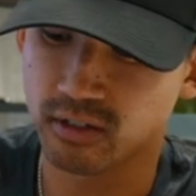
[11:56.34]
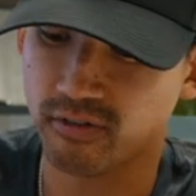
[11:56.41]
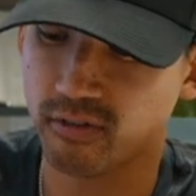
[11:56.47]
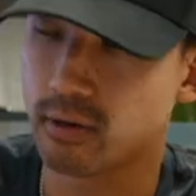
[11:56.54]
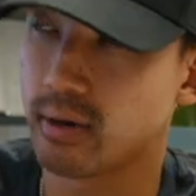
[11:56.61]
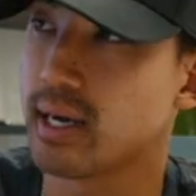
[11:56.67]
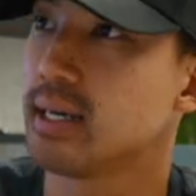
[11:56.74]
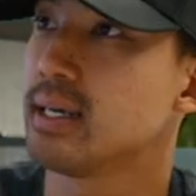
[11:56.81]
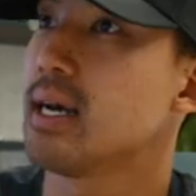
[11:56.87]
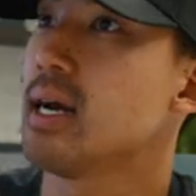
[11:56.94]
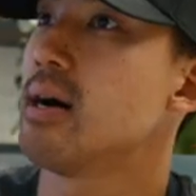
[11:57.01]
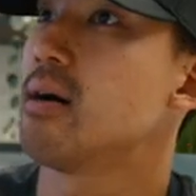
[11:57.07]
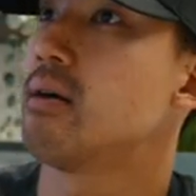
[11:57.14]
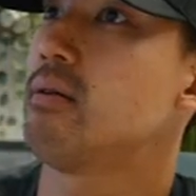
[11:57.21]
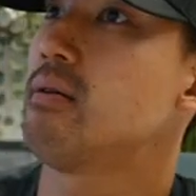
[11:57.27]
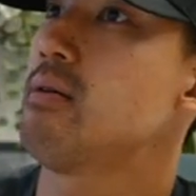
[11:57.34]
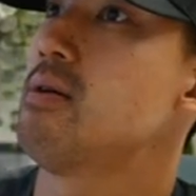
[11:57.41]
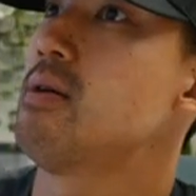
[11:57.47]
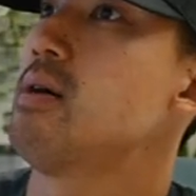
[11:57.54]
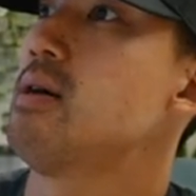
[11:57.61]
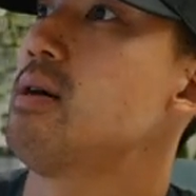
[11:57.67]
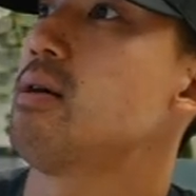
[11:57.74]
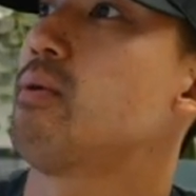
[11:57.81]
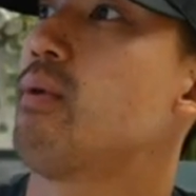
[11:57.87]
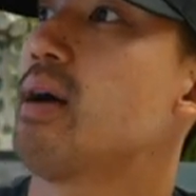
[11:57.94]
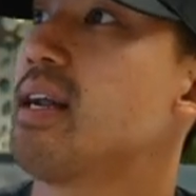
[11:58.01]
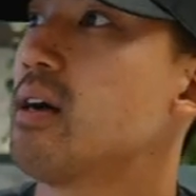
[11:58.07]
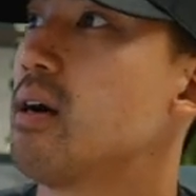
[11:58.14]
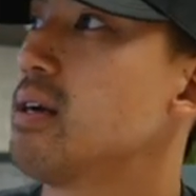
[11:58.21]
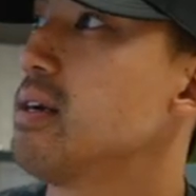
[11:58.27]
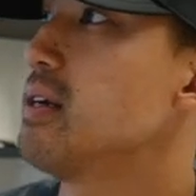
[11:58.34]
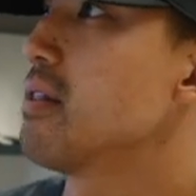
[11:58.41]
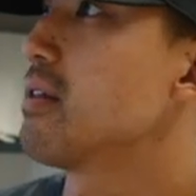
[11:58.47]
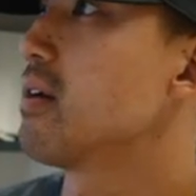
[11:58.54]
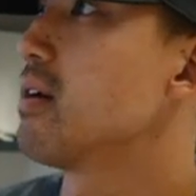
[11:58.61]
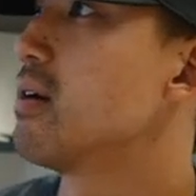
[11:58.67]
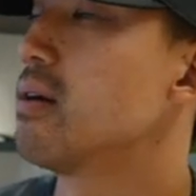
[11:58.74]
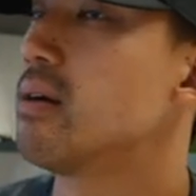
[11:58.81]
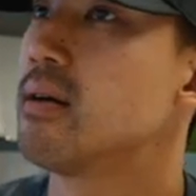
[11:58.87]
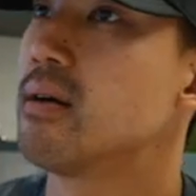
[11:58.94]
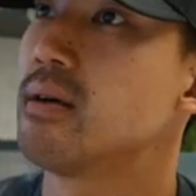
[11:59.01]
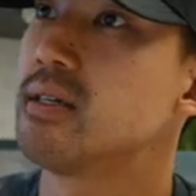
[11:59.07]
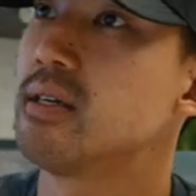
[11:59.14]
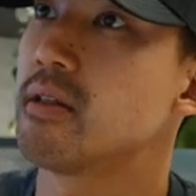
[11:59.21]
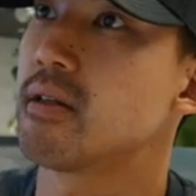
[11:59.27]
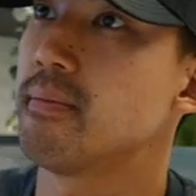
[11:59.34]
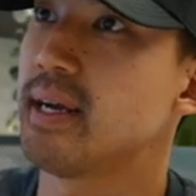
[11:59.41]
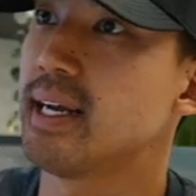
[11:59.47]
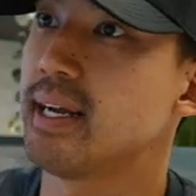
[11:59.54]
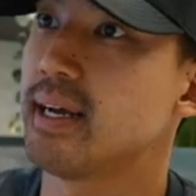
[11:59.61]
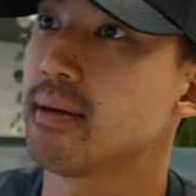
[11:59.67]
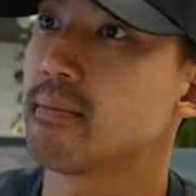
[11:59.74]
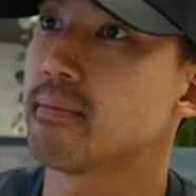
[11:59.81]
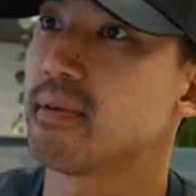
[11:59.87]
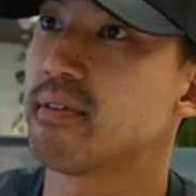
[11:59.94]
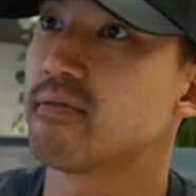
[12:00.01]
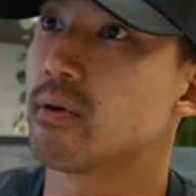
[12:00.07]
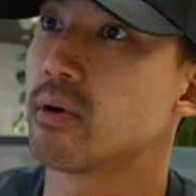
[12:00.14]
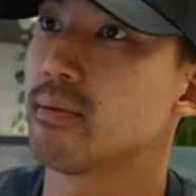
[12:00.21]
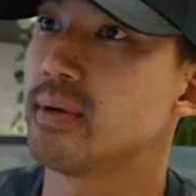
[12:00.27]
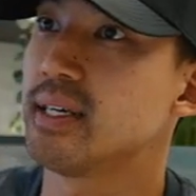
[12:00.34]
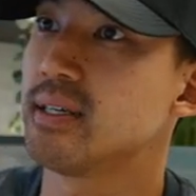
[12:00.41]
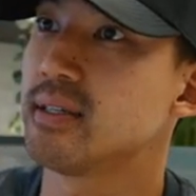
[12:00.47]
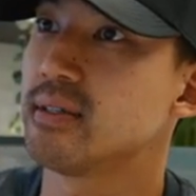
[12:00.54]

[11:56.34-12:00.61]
for right now. Waiting on another another meeting before we